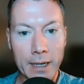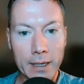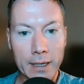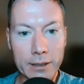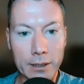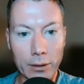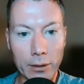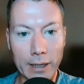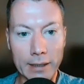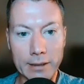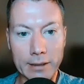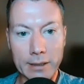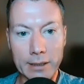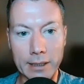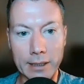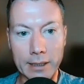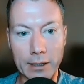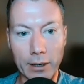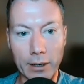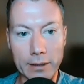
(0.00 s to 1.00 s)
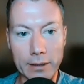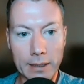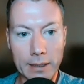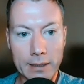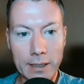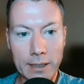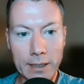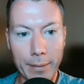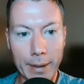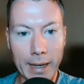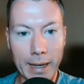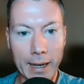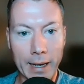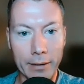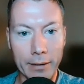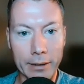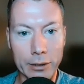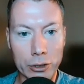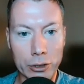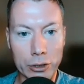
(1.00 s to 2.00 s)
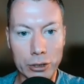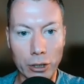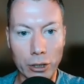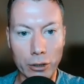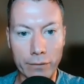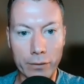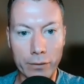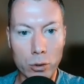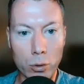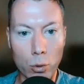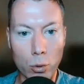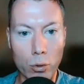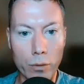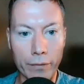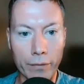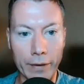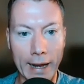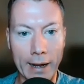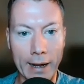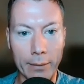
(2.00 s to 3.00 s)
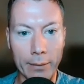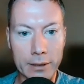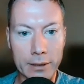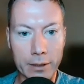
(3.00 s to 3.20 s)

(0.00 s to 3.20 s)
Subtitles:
So let's see, guys, that's coming out in just over a quarter of an hour.